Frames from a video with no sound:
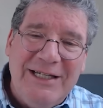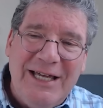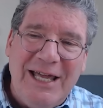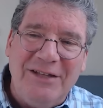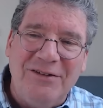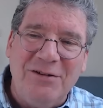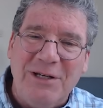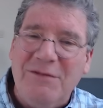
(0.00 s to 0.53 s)

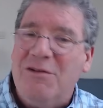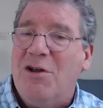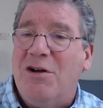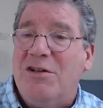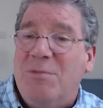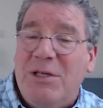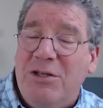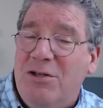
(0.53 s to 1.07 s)
And so even though
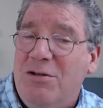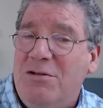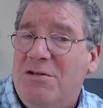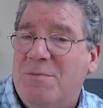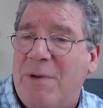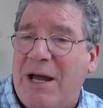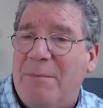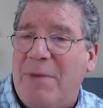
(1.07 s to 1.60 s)
it's being
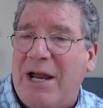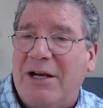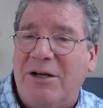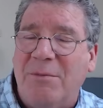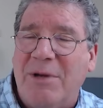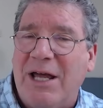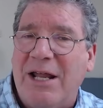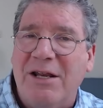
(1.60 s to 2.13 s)
used by
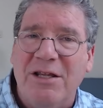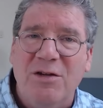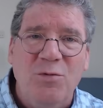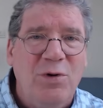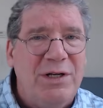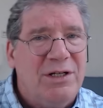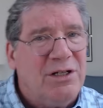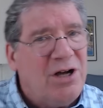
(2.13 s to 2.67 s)
microbiota, you
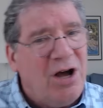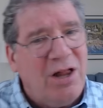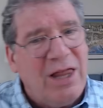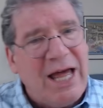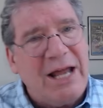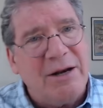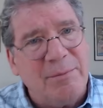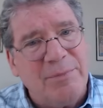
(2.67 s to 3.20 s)
wouldn't call
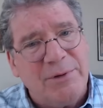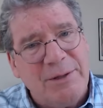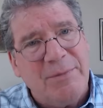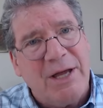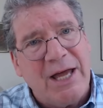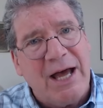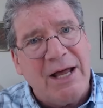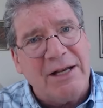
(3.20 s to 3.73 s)
that a
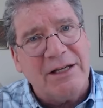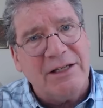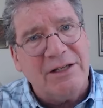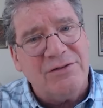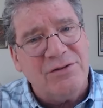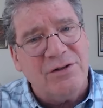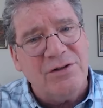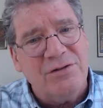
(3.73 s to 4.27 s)
prebiotic
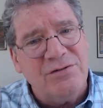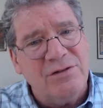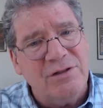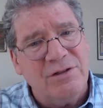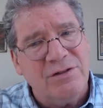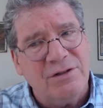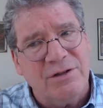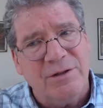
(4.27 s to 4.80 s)
as you're using
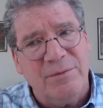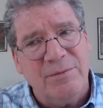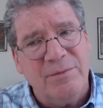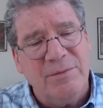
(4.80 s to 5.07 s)
the term.